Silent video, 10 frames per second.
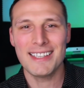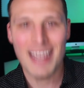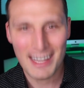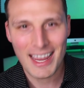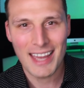
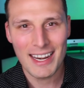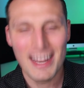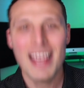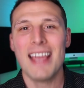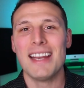dedicated
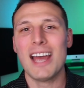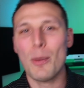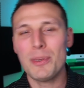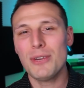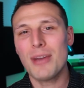in
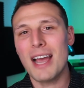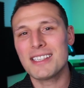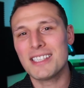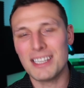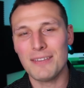helping you guys
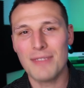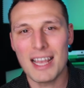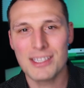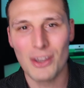achieve that.